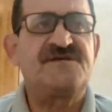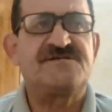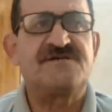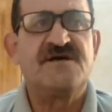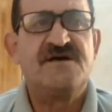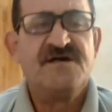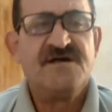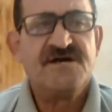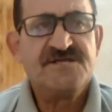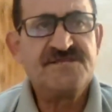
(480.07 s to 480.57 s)

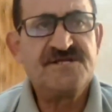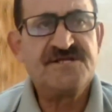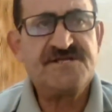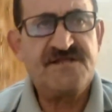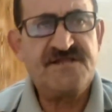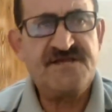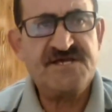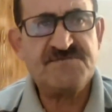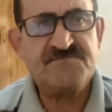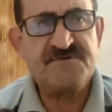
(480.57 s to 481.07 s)
these
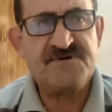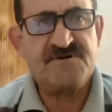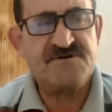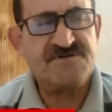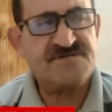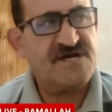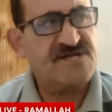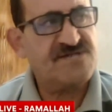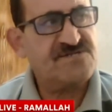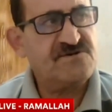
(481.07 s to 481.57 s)
detainees,
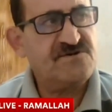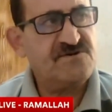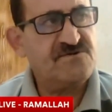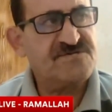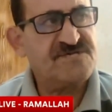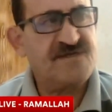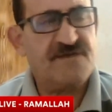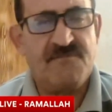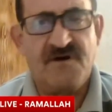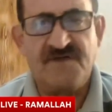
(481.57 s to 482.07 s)
because as
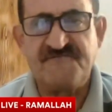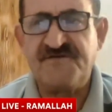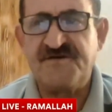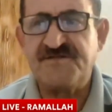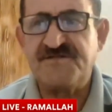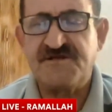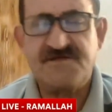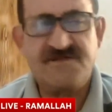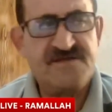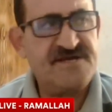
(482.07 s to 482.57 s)
you know, some
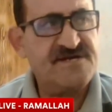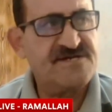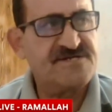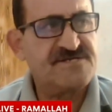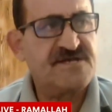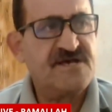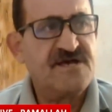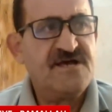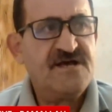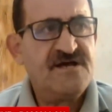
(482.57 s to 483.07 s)
of the
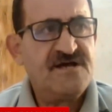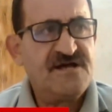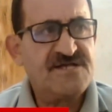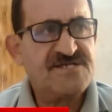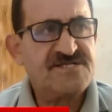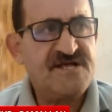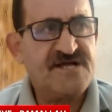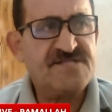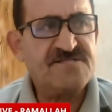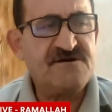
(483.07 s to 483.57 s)
detainees
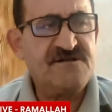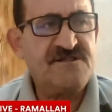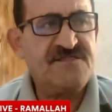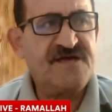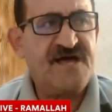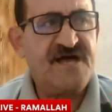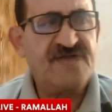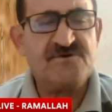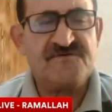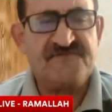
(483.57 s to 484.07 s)
is not
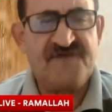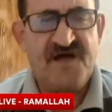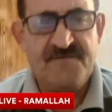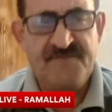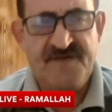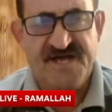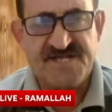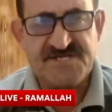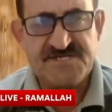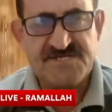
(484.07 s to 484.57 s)
in the hand of
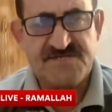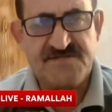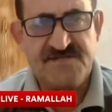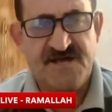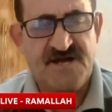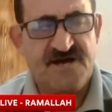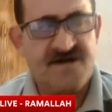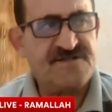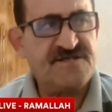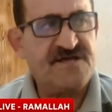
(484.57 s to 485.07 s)

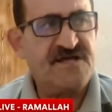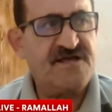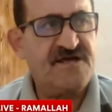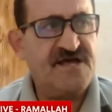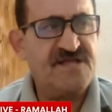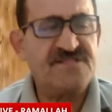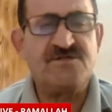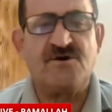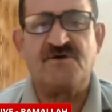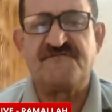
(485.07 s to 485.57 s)
Hamas. They are
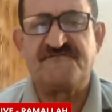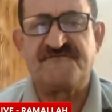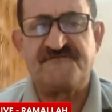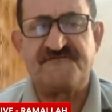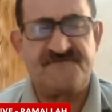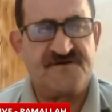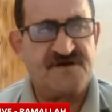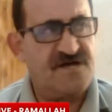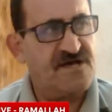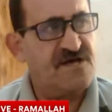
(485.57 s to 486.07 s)
in the hand
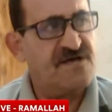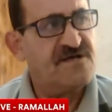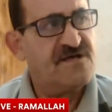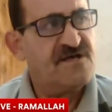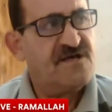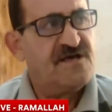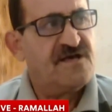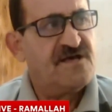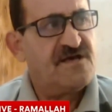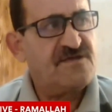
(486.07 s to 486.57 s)
of,
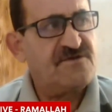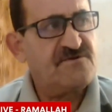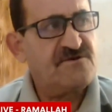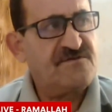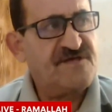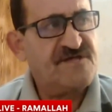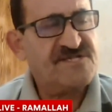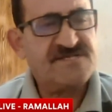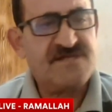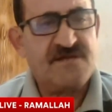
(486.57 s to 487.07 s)

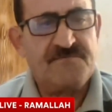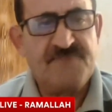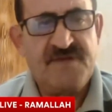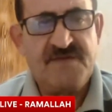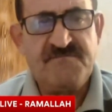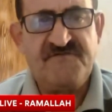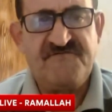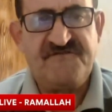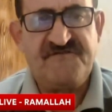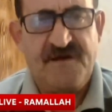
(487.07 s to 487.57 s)
that
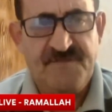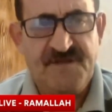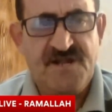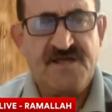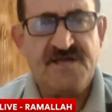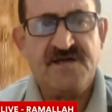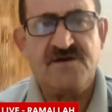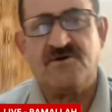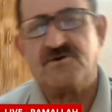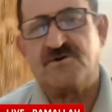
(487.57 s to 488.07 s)
some maybe
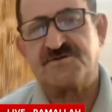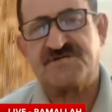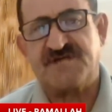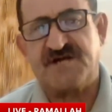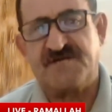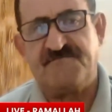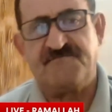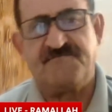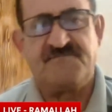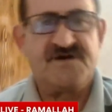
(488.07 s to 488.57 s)
family
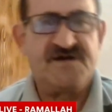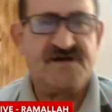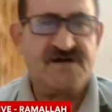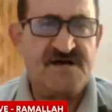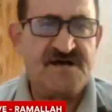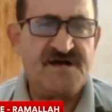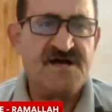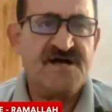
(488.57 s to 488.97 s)
or some